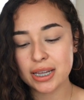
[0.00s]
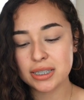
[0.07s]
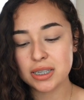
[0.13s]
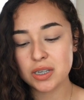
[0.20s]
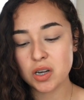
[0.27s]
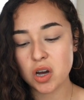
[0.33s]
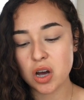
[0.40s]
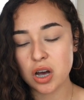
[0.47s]
It's
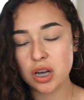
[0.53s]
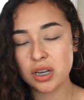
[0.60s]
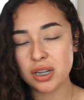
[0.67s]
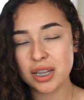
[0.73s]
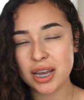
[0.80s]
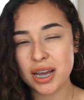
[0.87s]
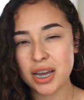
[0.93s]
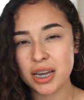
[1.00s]
an
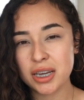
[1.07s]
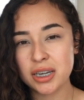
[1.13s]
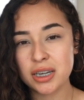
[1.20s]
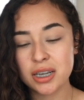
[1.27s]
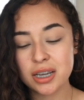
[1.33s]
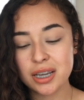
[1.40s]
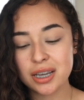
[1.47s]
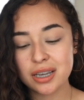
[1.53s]
online
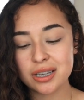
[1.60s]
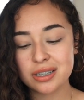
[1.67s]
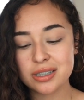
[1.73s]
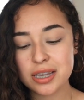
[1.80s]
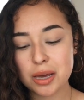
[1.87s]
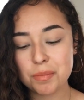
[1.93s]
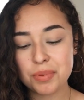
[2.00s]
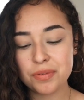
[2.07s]

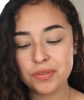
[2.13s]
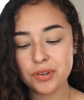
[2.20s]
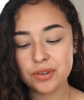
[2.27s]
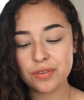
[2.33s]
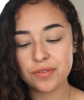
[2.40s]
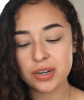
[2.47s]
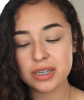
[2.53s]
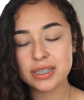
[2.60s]
type of
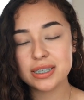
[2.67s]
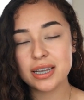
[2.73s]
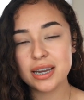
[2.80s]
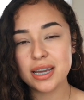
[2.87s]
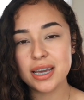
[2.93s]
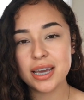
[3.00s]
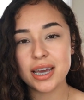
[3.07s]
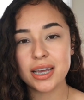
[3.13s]
university,